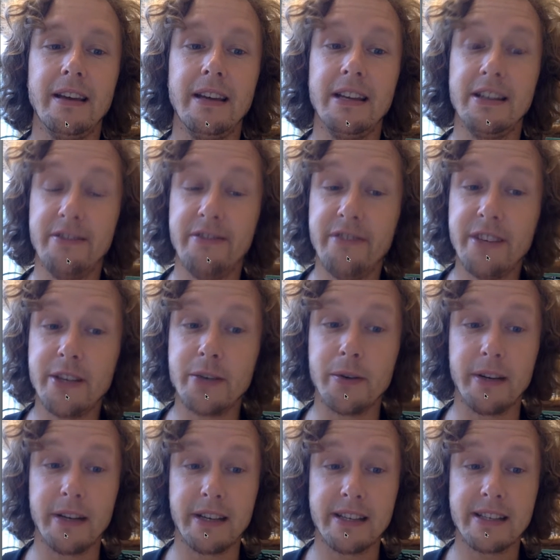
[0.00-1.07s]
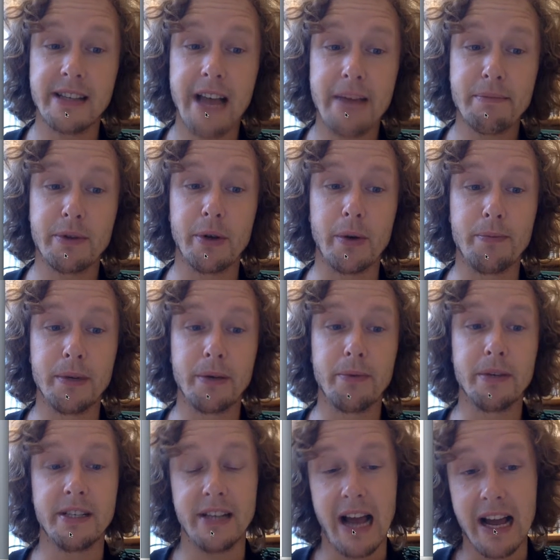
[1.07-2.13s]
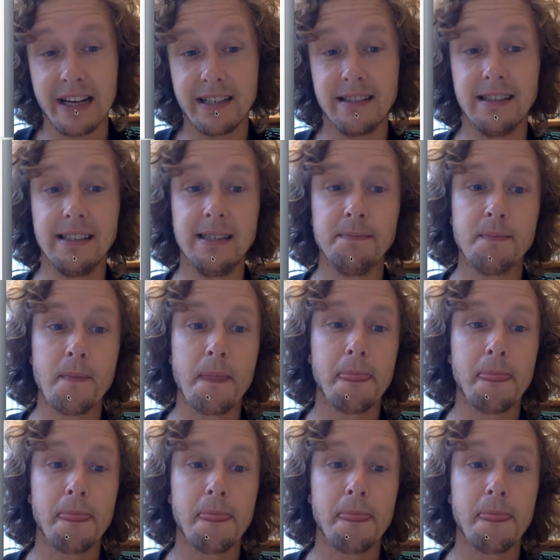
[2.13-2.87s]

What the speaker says: individual exam topic, which actually